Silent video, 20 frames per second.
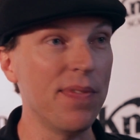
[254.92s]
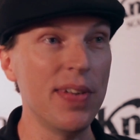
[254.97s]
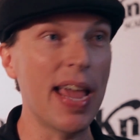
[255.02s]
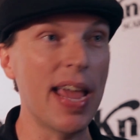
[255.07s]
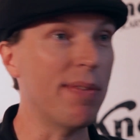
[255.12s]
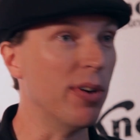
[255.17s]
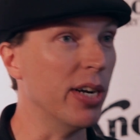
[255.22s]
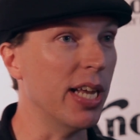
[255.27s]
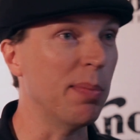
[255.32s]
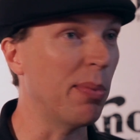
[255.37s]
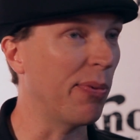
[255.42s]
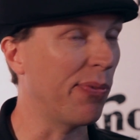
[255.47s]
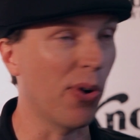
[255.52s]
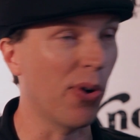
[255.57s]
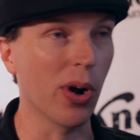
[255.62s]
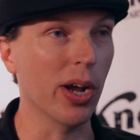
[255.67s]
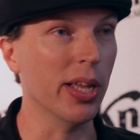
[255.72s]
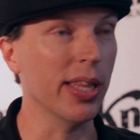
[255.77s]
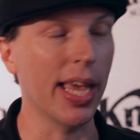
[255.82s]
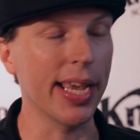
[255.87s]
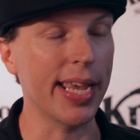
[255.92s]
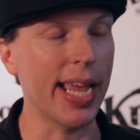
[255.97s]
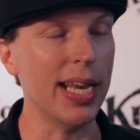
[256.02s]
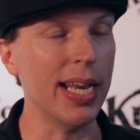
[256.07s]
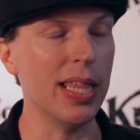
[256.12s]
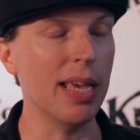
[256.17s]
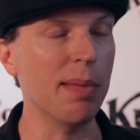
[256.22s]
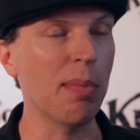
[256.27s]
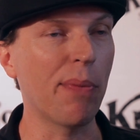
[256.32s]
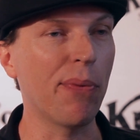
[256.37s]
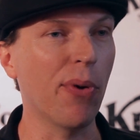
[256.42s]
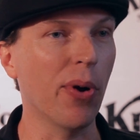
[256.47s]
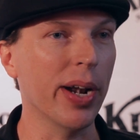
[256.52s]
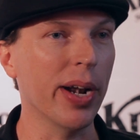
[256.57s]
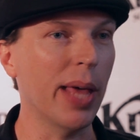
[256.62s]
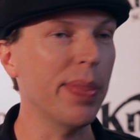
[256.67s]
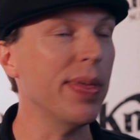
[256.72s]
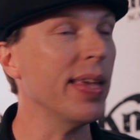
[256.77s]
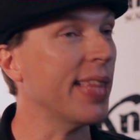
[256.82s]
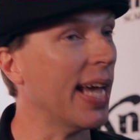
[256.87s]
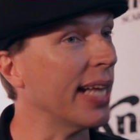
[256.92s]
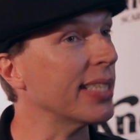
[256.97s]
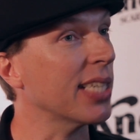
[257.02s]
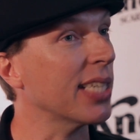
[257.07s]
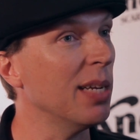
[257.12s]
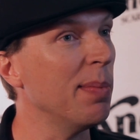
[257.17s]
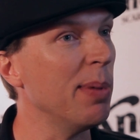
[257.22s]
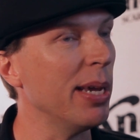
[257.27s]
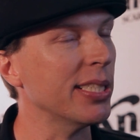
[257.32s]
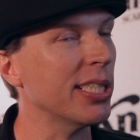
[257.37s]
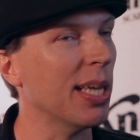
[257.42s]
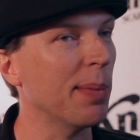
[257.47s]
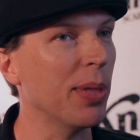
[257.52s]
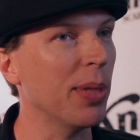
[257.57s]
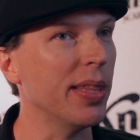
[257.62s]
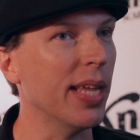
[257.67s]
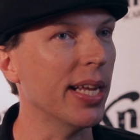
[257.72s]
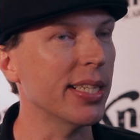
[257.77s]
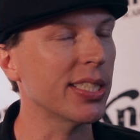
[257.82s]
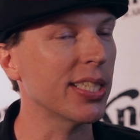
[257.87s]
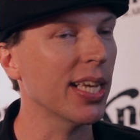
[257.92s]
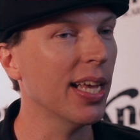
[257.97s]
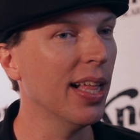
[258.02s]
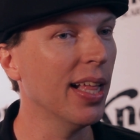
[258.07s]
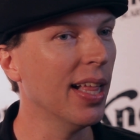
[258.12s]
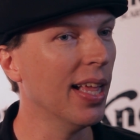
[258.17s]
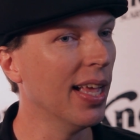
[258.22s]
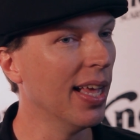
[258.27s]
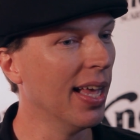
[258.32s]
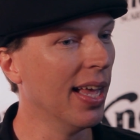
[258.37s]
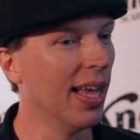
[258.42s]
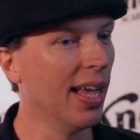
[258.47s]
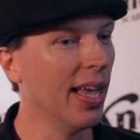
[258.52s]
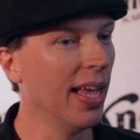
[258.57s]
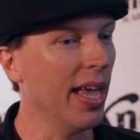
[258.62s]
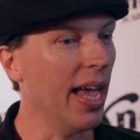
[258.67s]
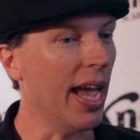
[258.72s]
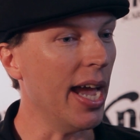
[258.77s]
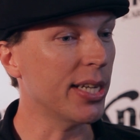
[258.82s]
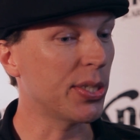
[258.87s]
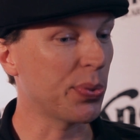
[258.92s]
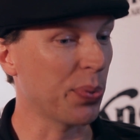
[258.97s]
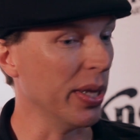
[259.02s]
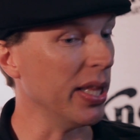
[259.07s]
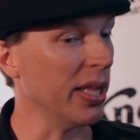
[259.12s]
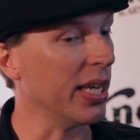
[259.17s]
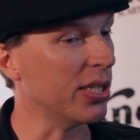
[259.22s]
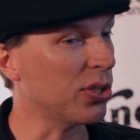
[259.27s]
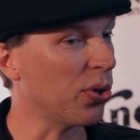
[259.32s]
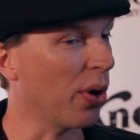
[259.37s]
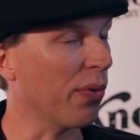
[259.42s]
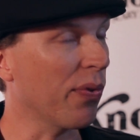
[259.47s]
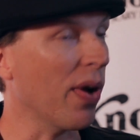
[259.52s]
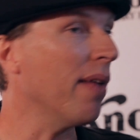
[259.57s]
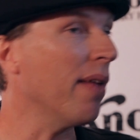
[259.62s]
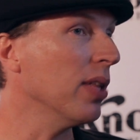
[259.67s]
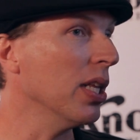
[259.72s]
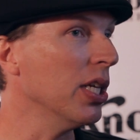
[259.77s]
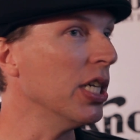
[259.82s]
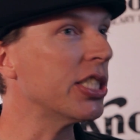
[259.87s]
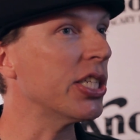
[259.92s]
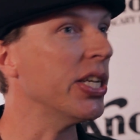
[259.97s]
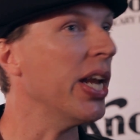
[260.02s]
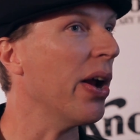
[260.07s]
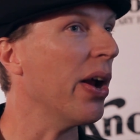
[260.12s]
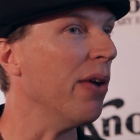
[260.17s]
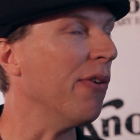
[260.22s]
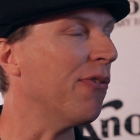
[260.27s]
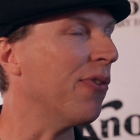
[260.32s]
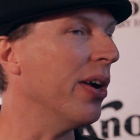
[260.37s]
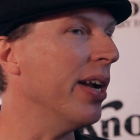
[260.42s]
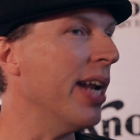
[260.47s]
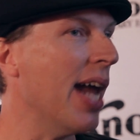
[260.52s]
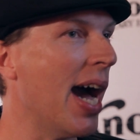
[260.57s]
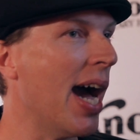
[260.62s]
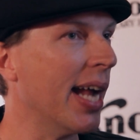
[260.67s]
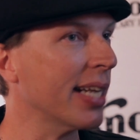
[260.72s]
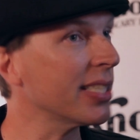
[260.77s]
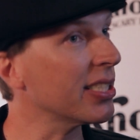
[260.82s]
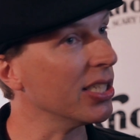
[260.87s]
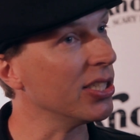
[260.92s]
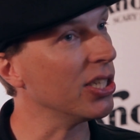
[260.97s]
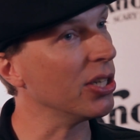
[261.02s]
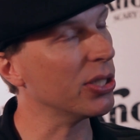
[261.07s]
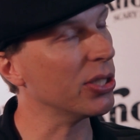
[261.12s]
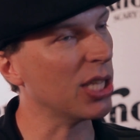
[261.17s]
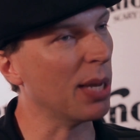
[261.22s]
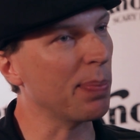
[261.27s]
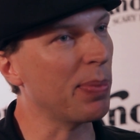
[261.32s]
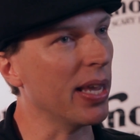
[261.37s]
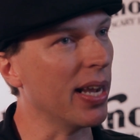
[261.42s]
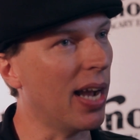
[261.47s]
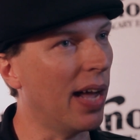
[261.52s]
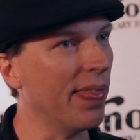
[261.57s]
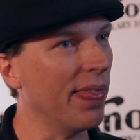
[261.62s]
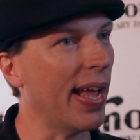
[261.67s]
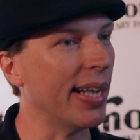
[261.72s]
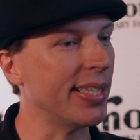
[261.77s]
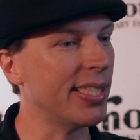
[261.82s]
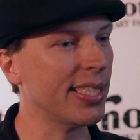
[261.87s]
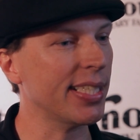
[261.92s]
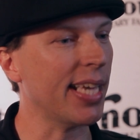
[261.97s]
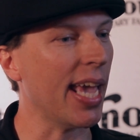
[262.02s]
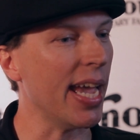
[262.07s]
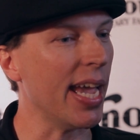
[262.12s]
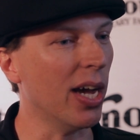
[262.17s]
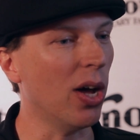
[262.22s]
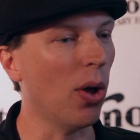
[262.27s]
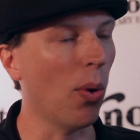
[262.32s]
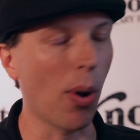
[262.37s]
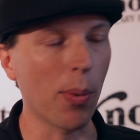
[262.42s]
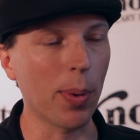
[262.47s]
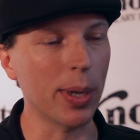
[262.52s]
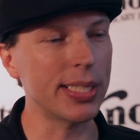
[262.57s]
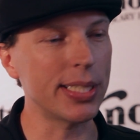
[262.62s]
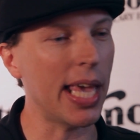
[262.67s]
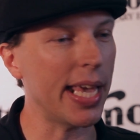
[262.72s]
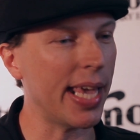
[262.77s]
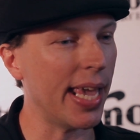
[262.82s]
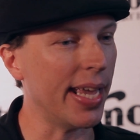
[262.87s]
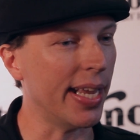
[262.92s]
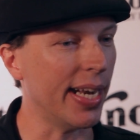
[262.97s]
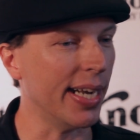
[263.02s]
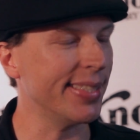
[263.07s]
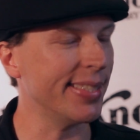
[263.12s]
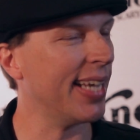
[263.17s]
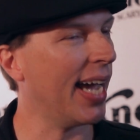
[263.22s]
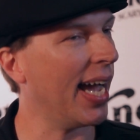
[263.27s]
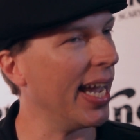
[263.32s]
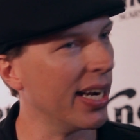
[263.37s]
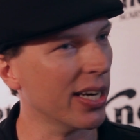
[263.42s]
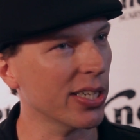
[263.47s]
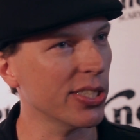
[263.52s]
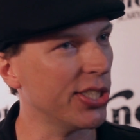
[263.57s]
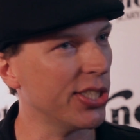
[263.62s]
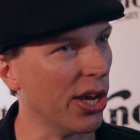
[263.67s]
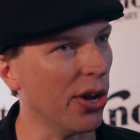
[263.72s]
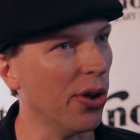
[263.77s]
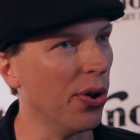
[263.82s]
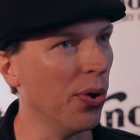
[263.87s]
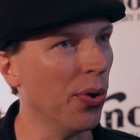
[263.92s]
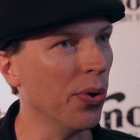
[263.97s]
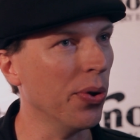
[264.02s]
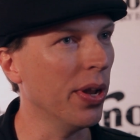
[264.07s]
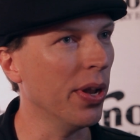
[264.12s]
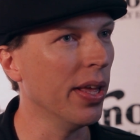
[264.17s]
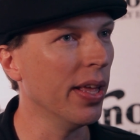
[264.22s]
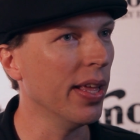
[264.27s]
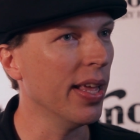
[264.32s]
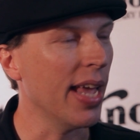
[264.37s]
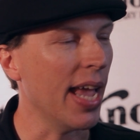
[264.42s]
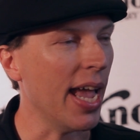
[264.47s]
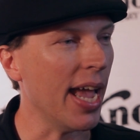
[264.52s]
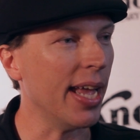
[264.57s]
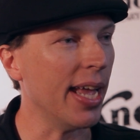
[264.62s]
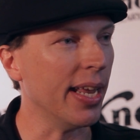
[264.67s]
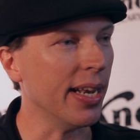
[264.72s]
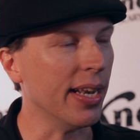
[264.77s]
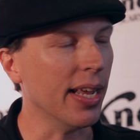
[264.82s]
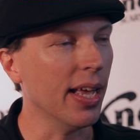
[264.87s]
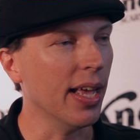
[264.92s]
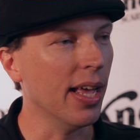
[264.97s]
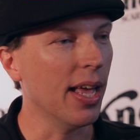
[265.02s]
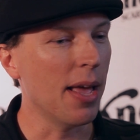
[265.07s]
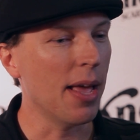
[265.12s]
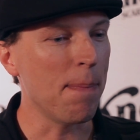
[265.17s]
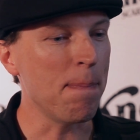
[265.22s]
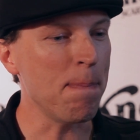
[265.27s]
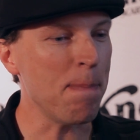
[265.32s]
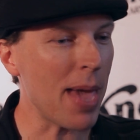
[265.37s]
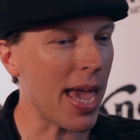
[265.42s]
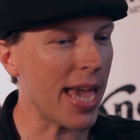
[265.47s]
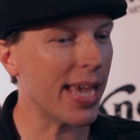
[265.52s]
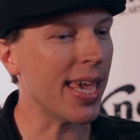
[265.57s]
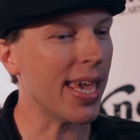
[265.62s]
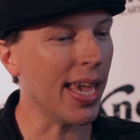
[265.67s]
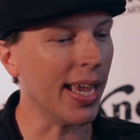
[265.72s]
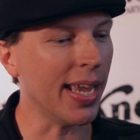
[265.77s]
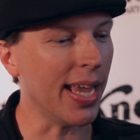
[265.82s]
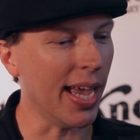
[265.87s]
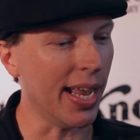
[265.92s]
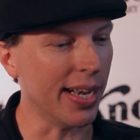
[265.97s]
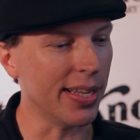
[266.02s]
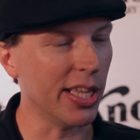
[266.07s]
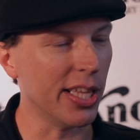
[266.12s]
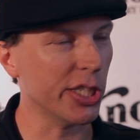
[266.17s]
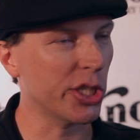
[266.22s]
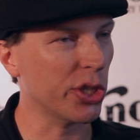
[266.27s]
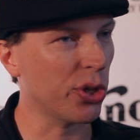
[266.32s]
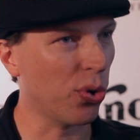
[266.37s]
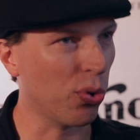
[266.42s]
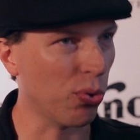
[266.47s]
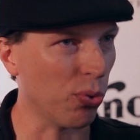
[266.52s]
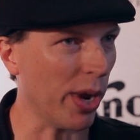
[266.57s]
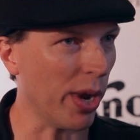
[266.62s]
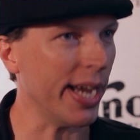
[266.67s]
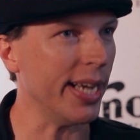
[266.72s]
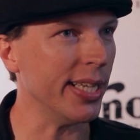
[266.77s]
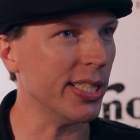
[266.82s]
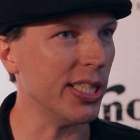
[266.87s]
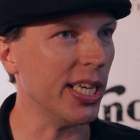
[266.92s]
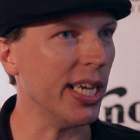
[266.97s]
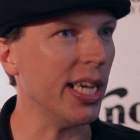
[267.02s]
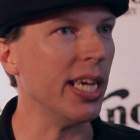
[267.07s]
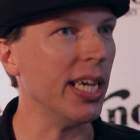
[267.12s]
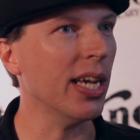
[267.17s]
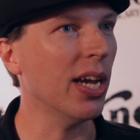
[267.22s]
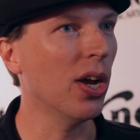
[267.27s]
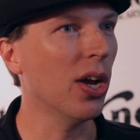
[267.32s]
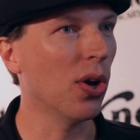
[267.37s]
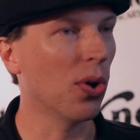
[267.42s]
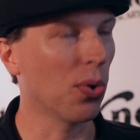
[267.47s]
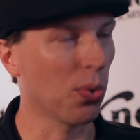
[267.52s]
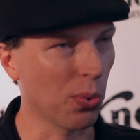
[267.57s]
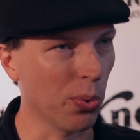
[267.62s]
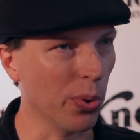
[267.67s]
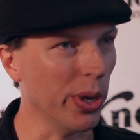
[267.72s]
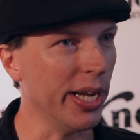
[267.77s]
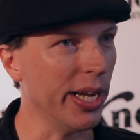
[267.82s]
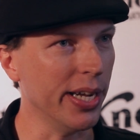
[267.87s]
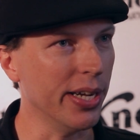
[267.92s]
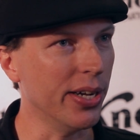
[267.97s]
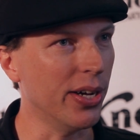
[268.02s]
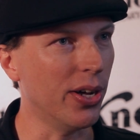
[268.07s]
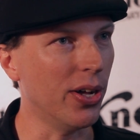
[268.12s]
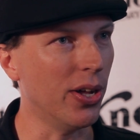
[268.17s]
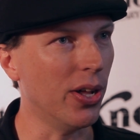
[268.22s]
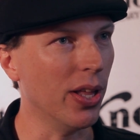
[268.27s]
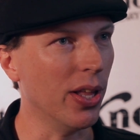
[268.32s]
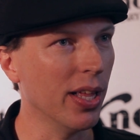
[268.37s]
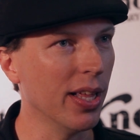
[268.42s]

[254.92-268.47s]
never done before, unlike anything before, and I think that's going to be something that's really sort of revolutionary for Knott's to do something on that scale where we're taking an entire zone and making it this crazy, real,